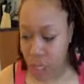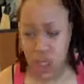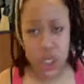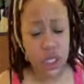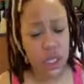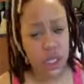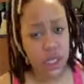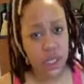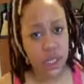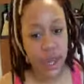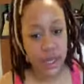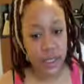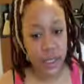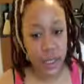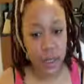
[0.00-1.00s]
Just a
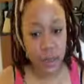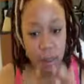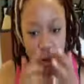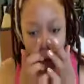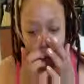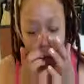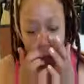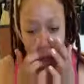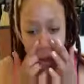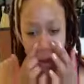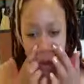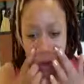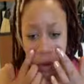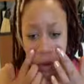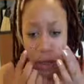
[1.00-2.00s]
slight tingle. I know
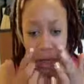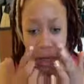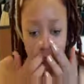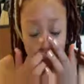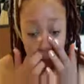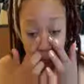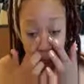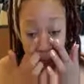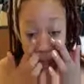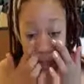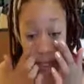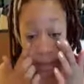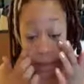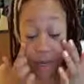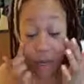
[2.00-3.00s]
the ingredients are
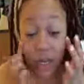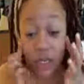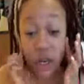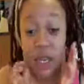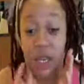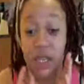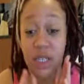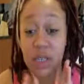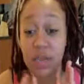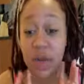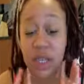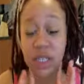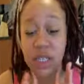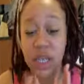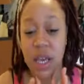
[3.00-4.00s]
nicely penetrating into
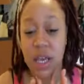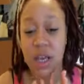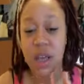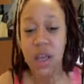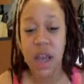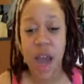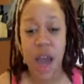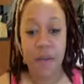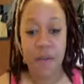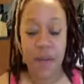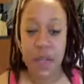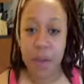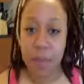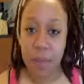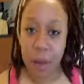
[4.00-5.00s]
my skin. I
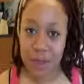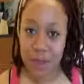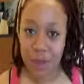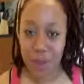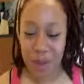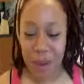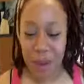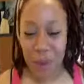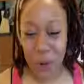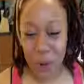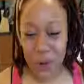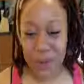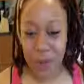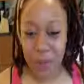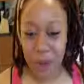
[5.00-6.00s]
feel that most of my
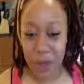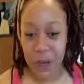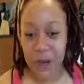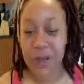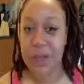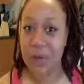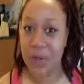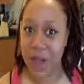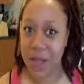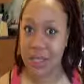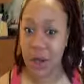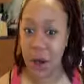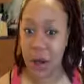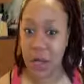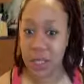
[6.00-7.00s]
pores are bigger, so
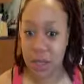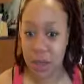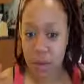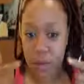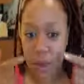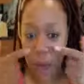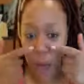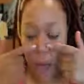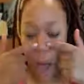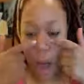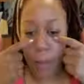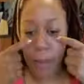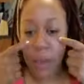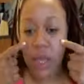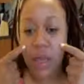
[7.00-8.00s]
that's awesome.
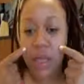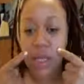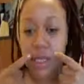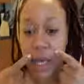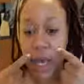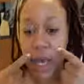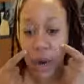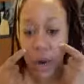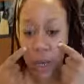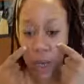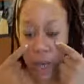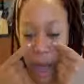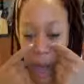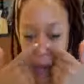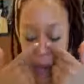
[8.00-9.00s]
In this
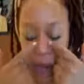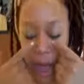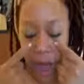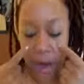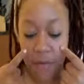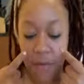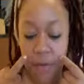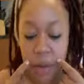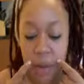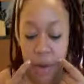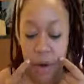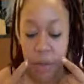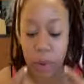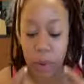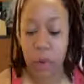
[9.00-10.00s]
area, I have
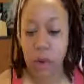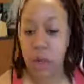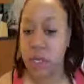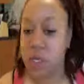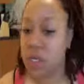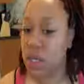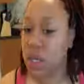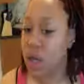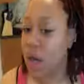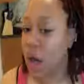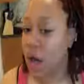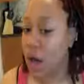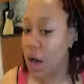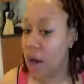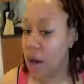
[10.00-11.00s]
bigger pores.
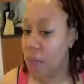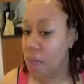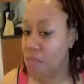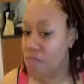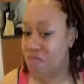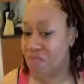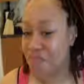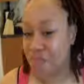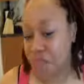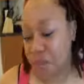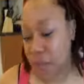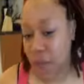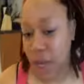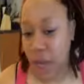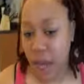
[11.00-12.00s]

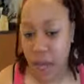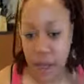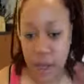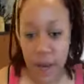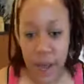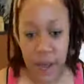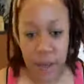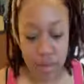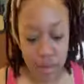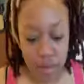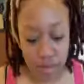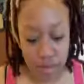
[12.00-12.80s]
Not